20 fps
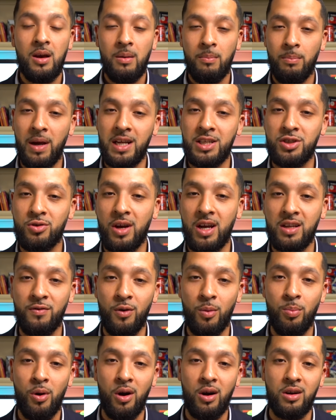Best
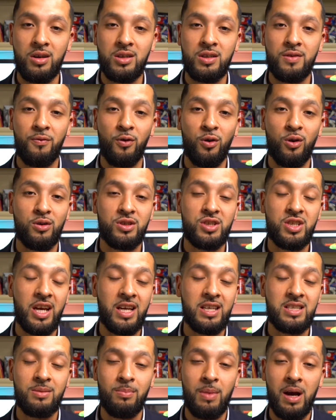transfer partners for
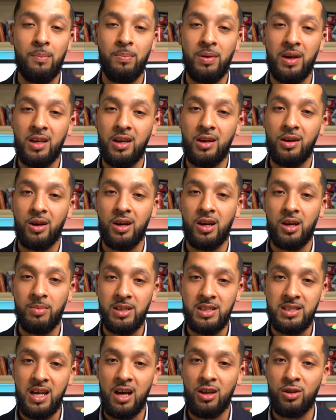Chase, in my opinion, are gonna be
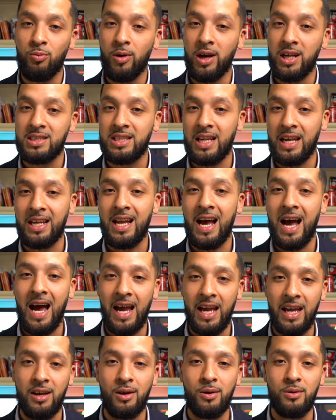Southwest and
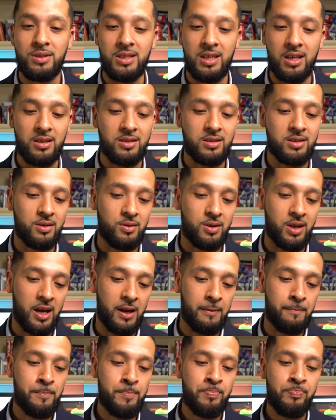Hyatt hotels, okay?